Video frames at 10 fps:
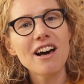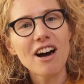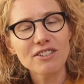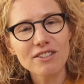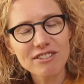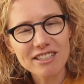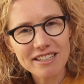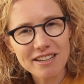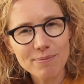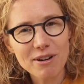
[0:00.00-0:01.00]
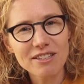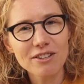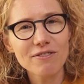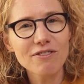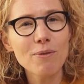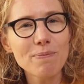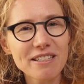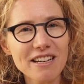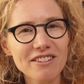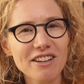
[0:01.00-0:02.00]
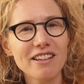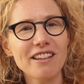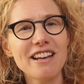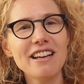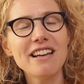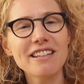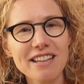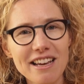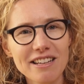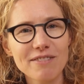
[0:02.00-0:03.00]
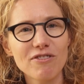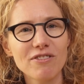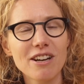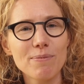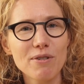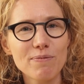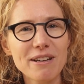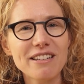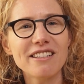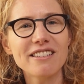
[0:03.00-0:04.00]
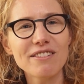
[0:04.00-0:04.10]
I sort of set up my sort of composition and then take a number of pictures.